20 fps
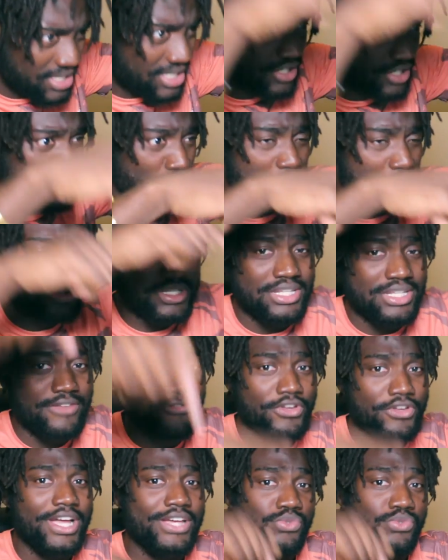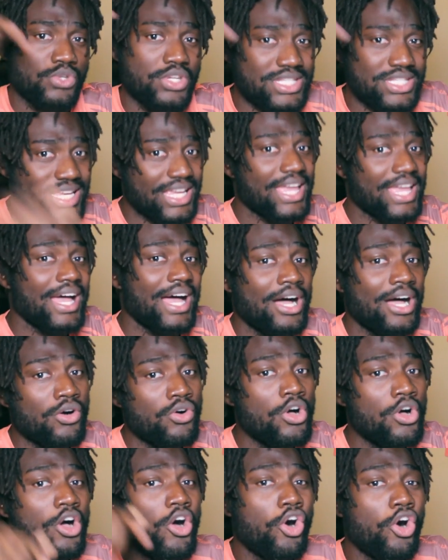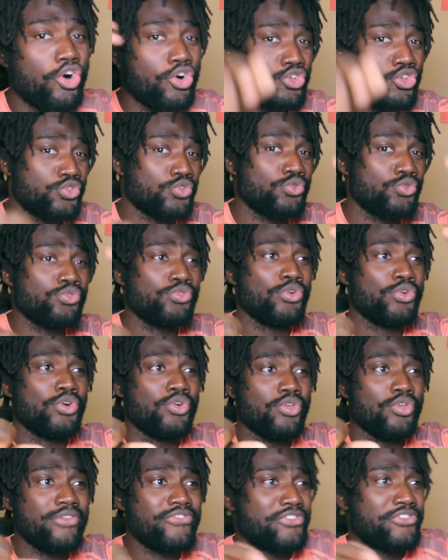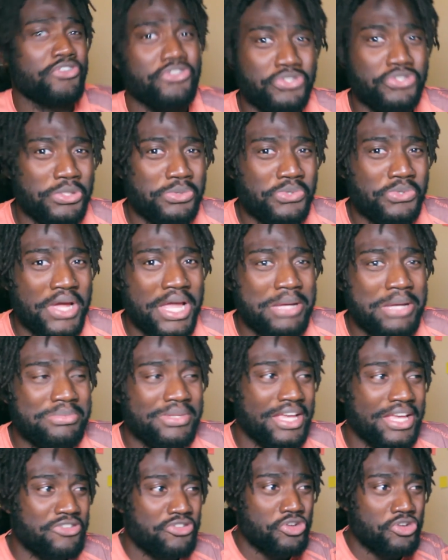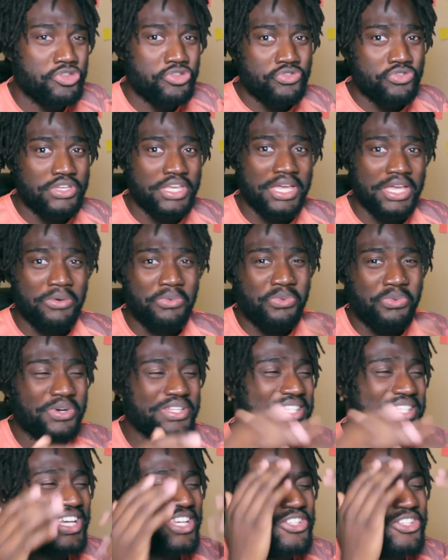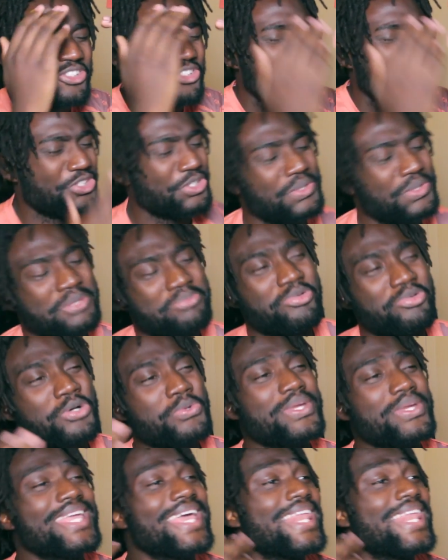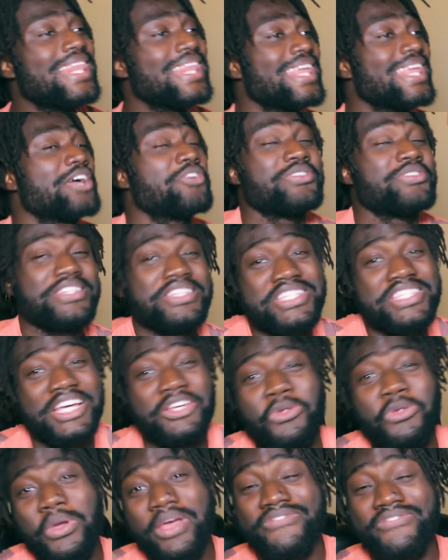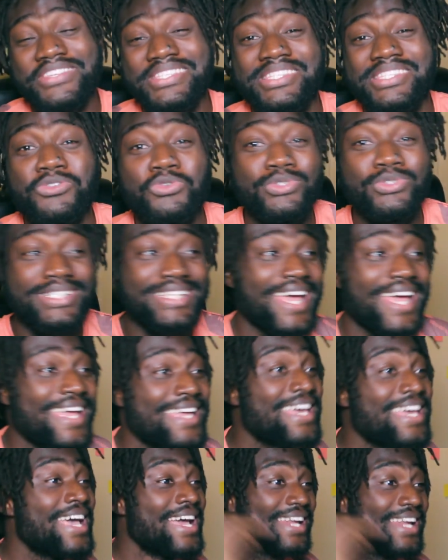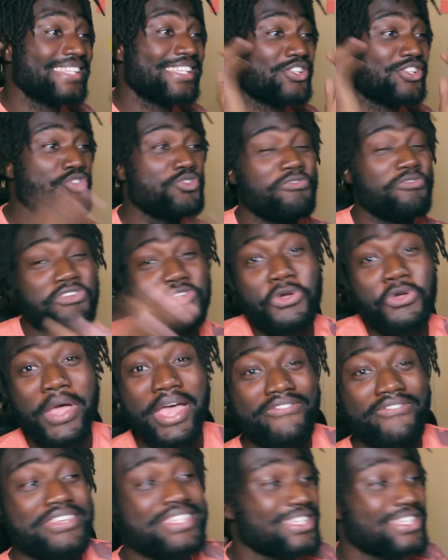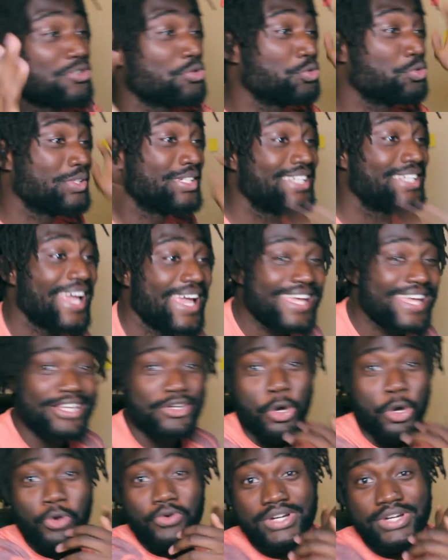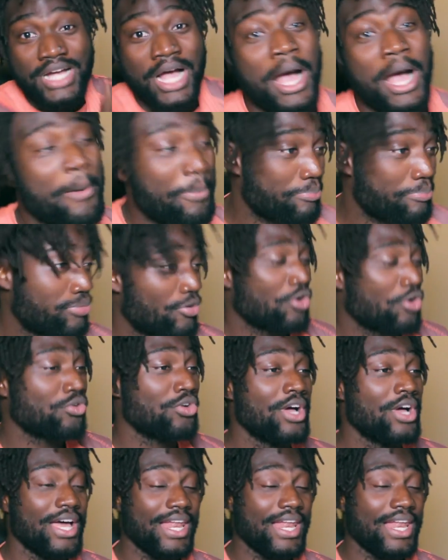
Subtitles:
in the description if you guys want to check it out. Also, if you're not subscribed and you're new here, what are you doing, bro? We get lit on this channel every single day. There's a new video every single day, no cap, bro.